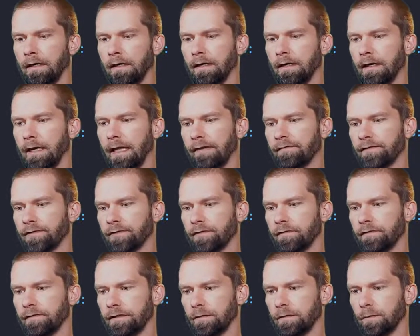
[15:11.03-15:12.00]
Live
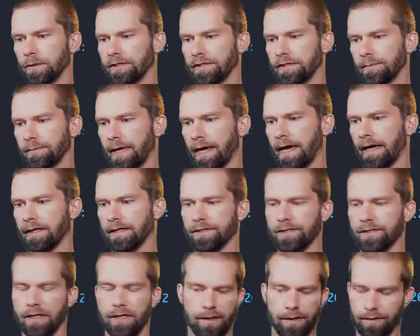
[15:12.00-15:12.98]
Server, which is a
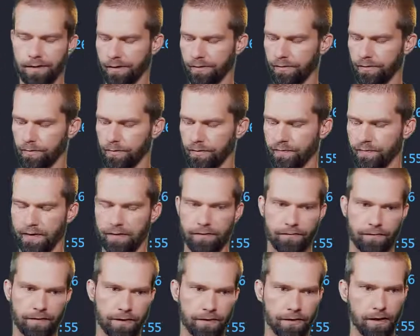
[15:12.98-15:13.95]
package I use very,
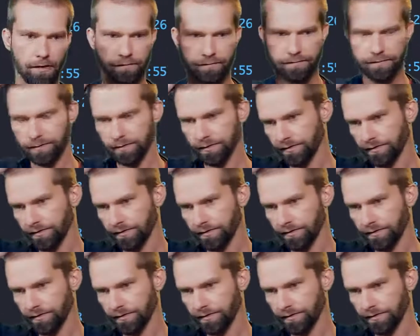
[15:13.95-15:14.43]
very often.